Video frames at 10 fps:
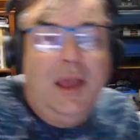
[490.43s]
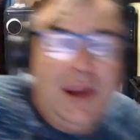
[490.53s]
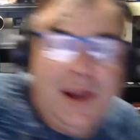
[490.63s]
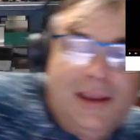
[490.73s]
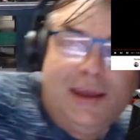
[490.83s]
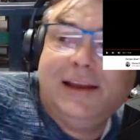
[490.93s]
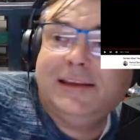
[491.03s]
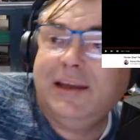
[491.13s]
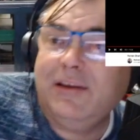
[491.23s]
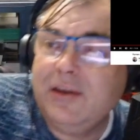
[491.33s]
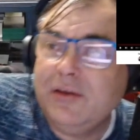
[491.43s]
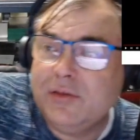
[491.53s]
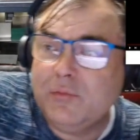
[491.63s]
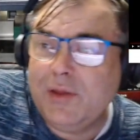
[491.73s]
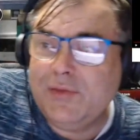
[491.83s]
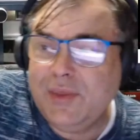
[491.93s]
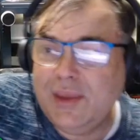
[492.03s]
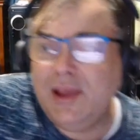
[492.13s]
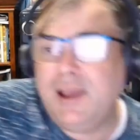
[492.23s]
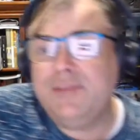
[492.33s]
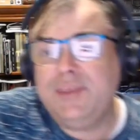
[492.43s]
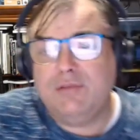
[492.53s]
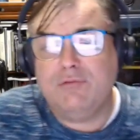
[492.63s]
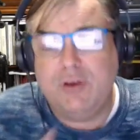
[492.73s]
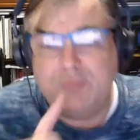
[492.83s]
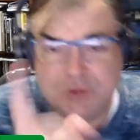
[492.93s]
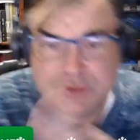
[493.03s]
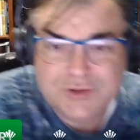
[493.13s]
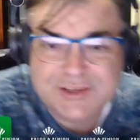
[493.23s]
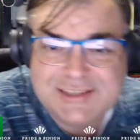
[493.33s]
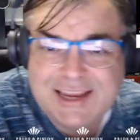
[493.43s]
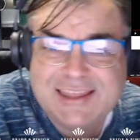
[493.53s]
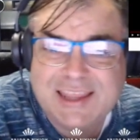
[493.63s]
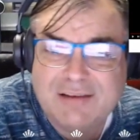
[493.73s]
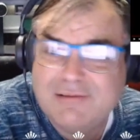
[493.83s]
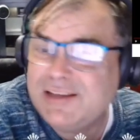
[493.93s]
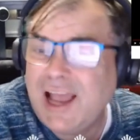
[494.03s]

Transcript: And I got to tell you, the one thing I think Roman should have said there is,